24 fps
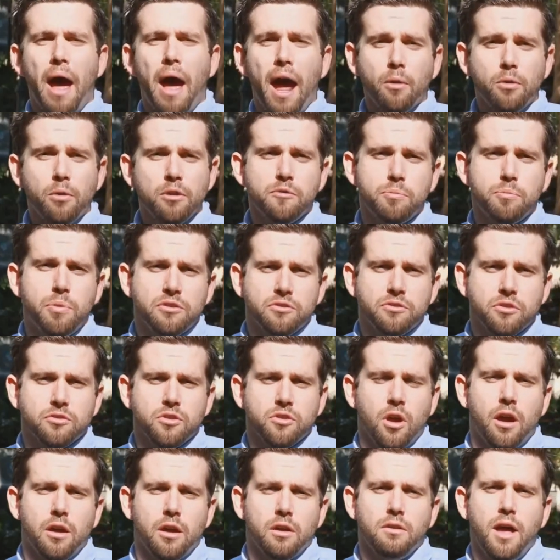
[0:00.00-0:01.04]
The backwards
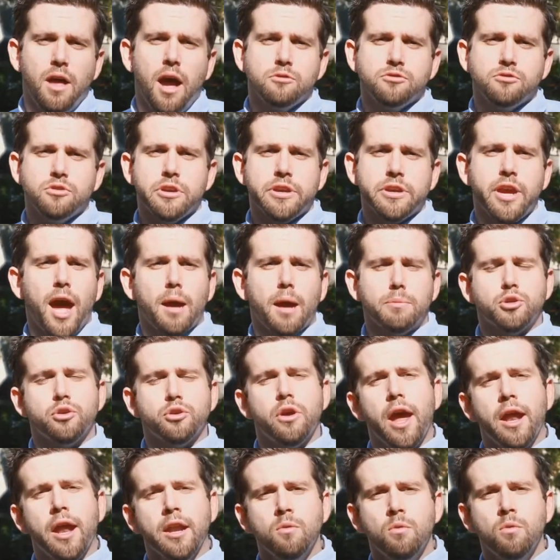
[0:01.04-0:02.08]
business card allows you to
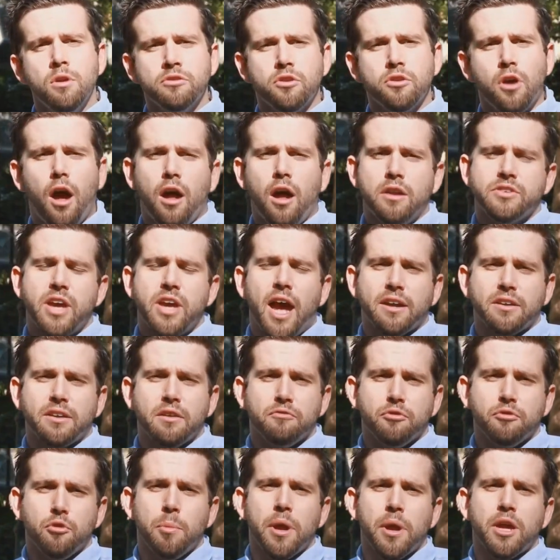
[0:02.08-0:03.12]
capture anyone's
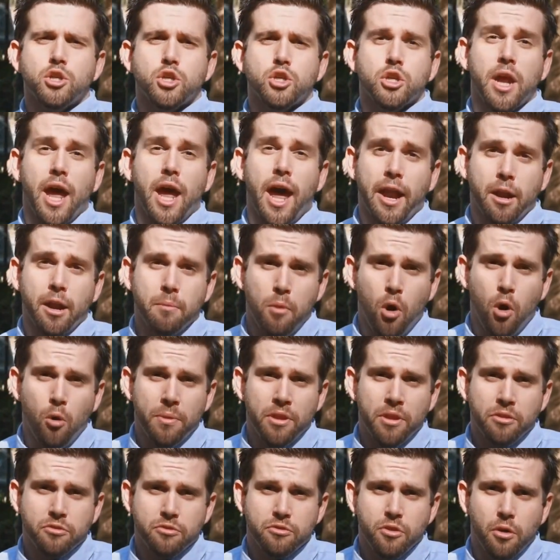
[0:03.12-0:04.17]
contact information at a
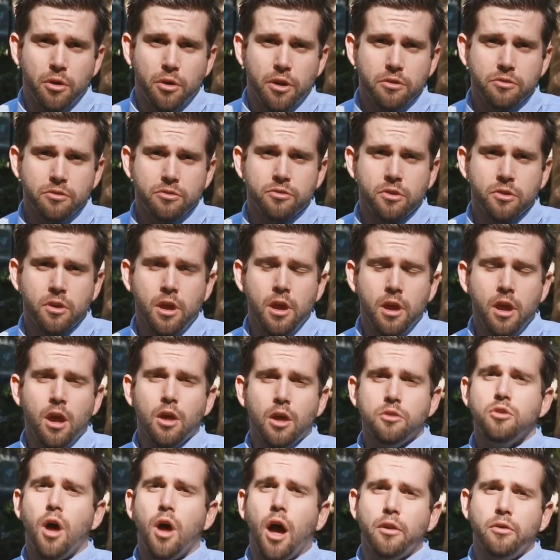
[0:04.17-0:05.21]
moment's notice.
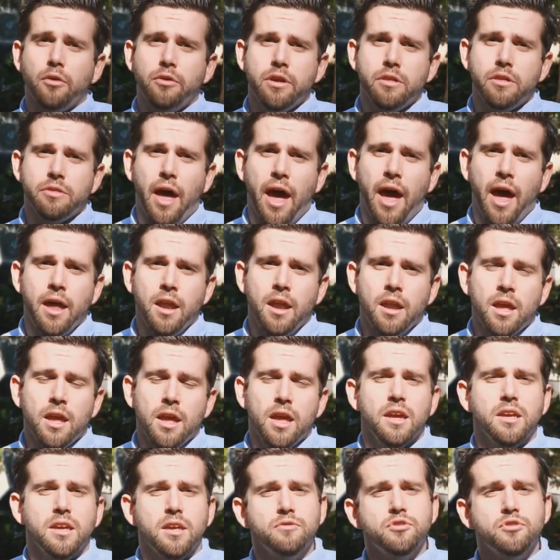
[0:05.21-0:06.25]
Not only that,
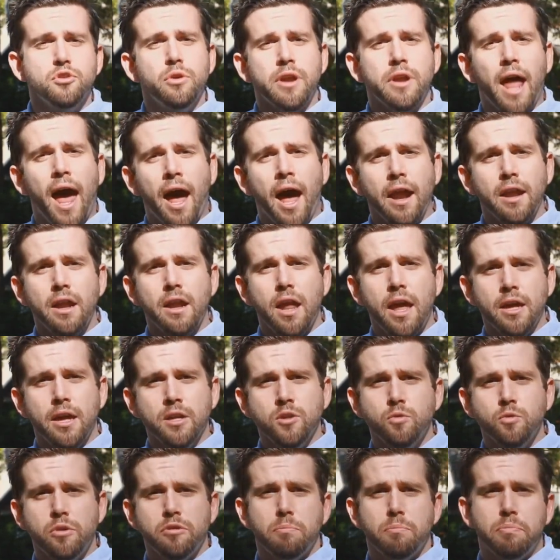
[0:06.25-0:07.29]
it gives you an added
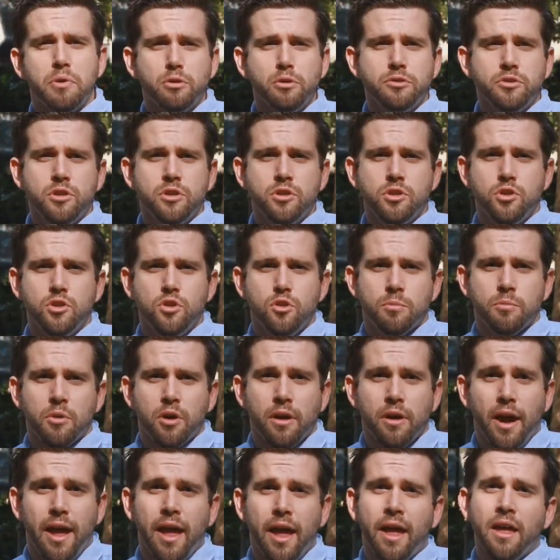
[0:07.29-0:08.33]
edge with built-in
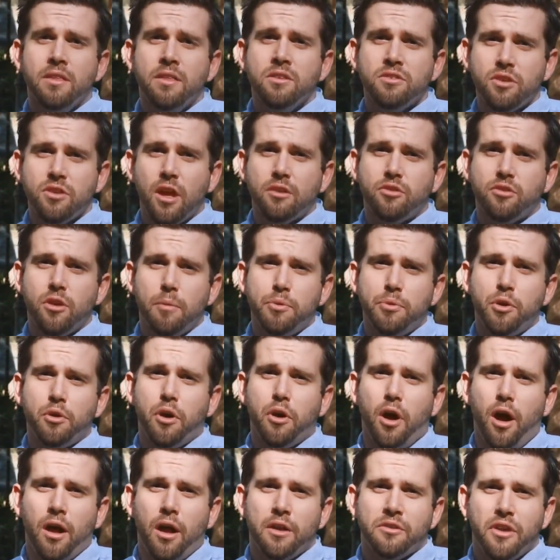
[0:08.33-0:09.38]
humor and sets up
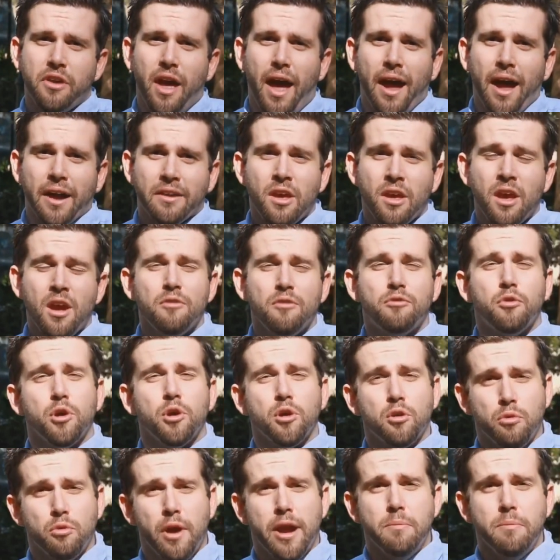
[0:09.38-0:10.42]
your contact
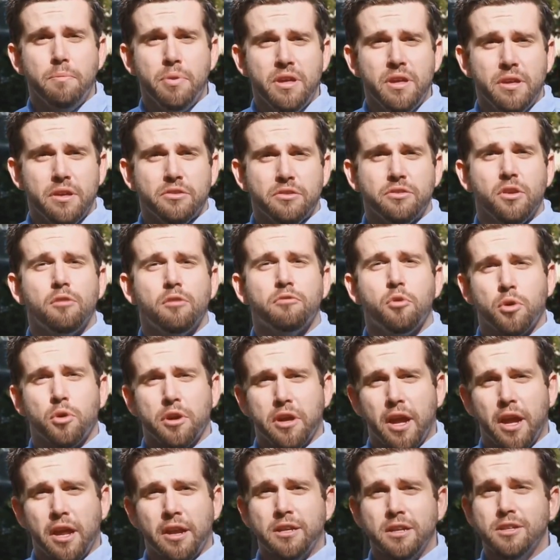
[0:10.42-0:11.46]
for a great piece of
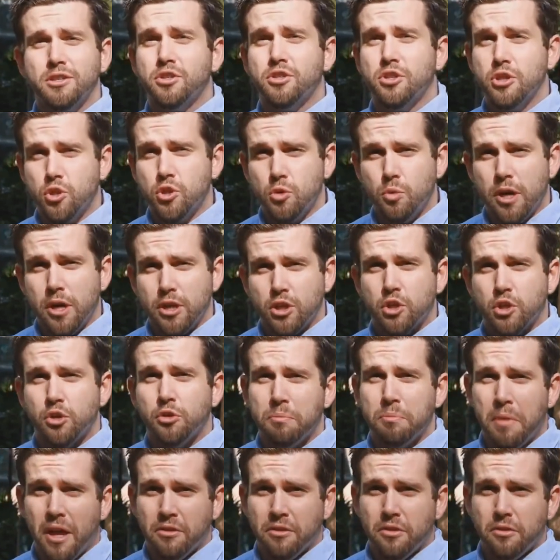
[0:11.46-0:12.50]
organic
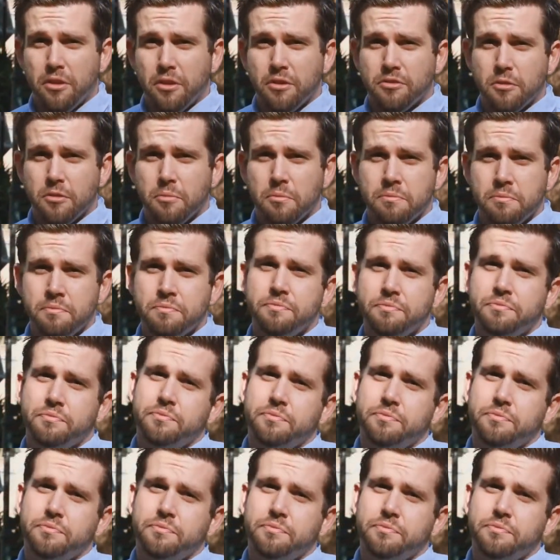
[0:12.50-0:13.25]
situational mentalism.